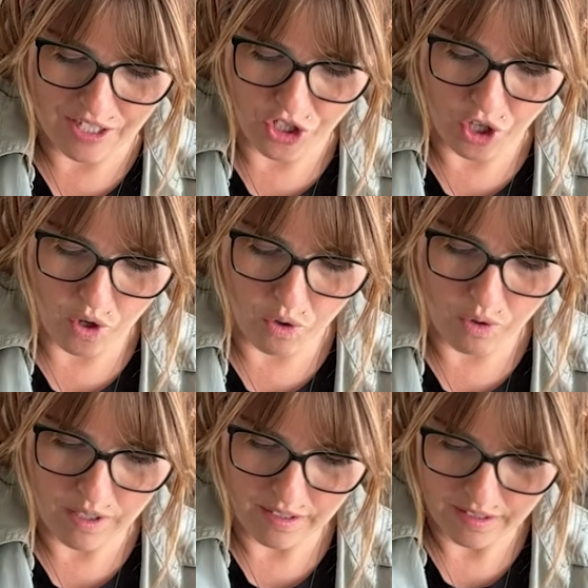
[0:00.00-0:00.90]

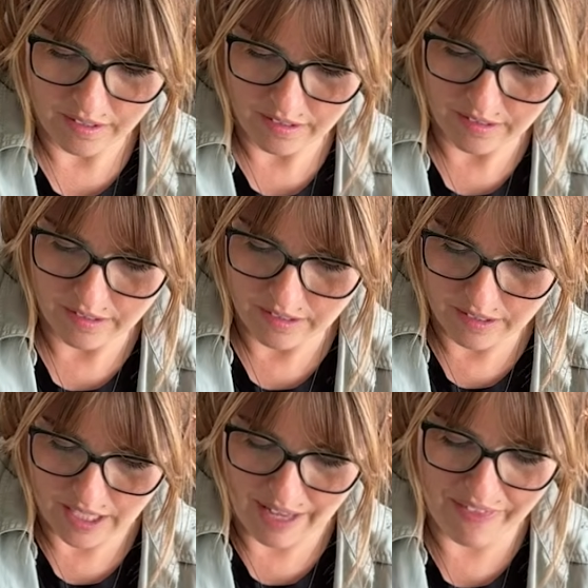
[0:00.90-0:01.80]
dough.
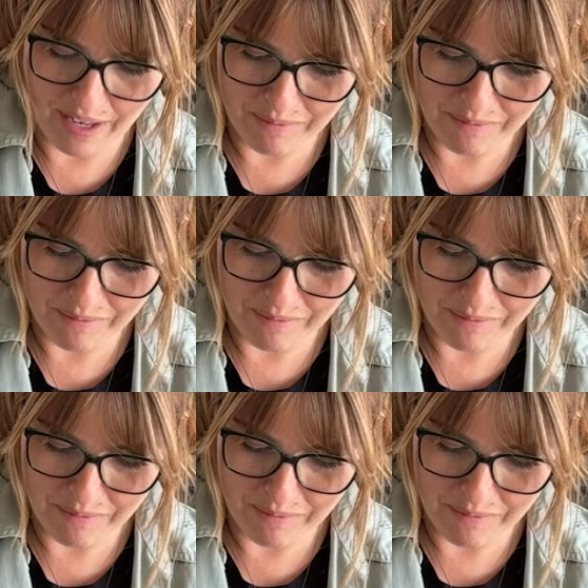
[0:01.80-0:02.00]
And then